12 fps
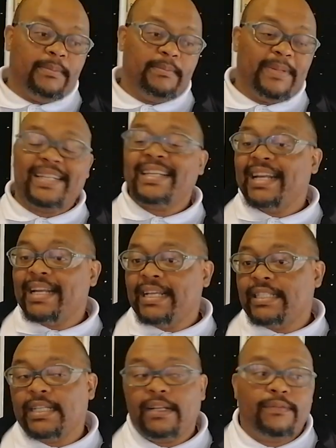But in a
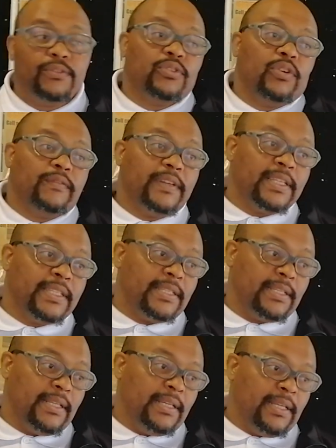nutshell, FootGolf
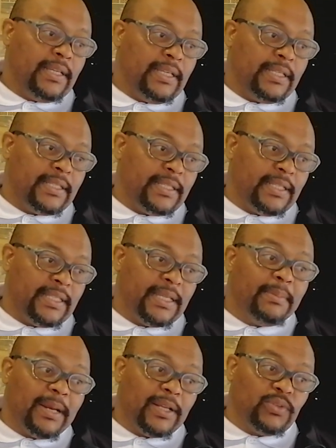is
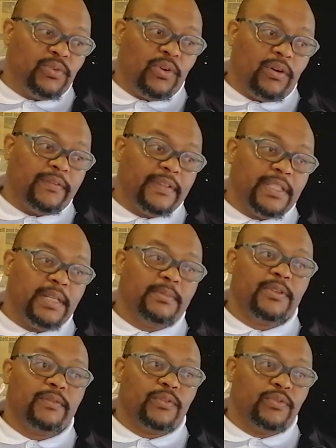similar to golf in terms
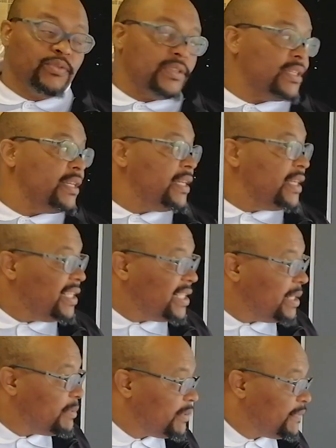of rules, in
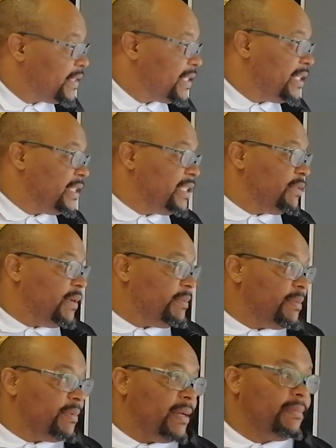terms of facility where
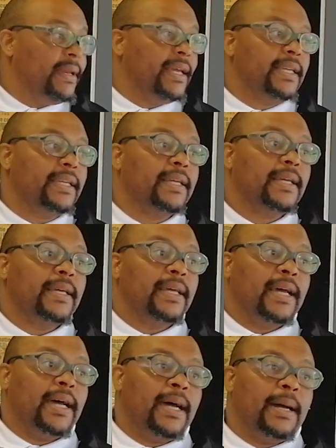people are playing.
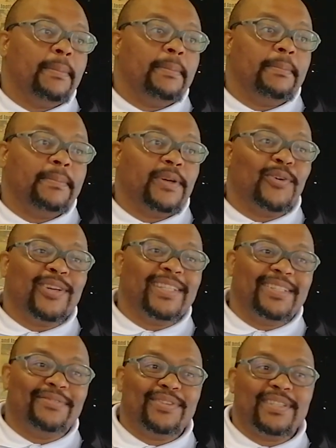The only
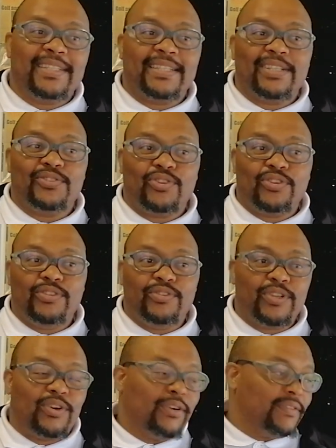difference is that you don't use
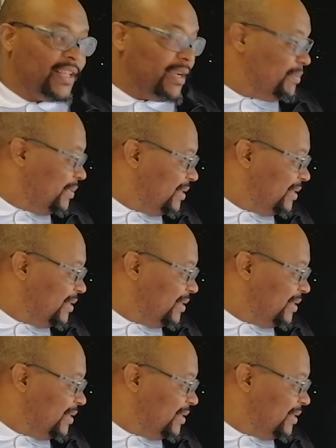a golf club